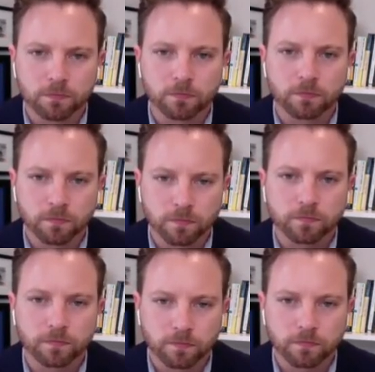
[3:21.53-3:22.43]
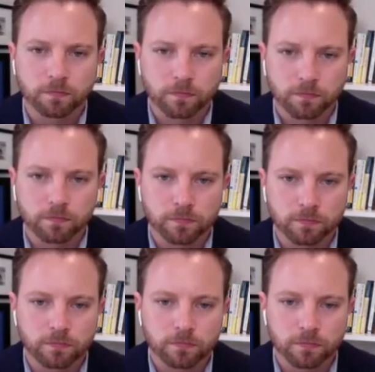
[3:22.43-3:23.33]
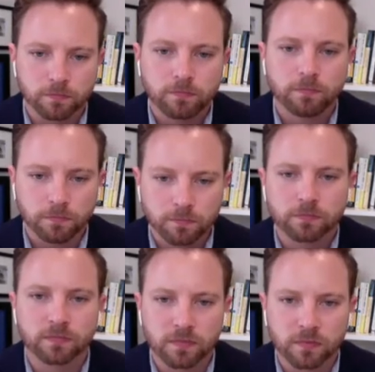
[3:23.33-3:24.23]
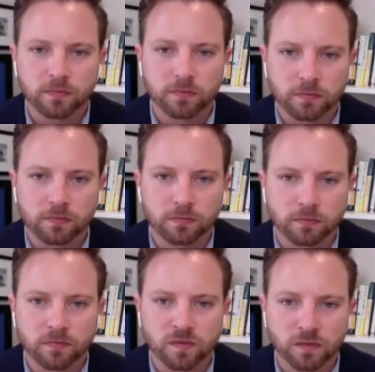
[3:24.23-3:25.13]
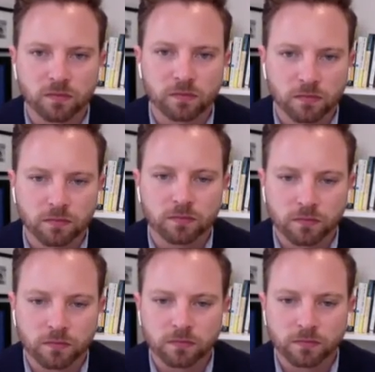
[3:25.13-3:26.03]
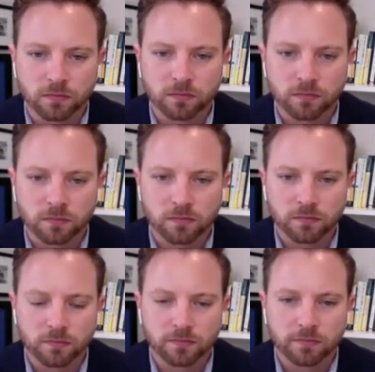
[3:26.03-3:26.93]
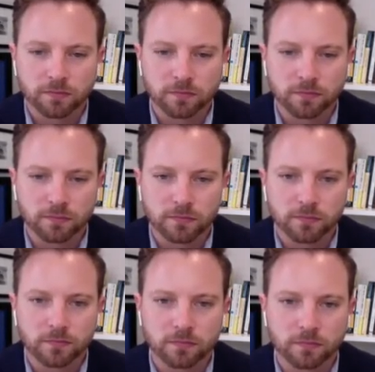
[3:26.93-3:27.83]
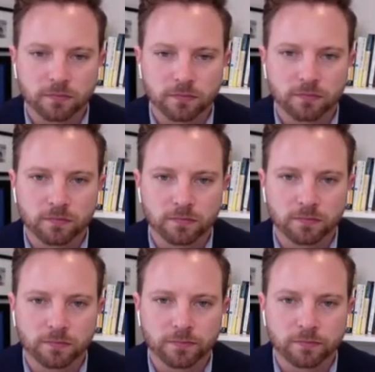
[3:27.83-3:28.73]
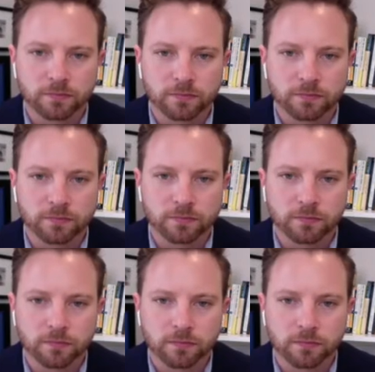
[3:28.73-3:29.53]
(not speaking)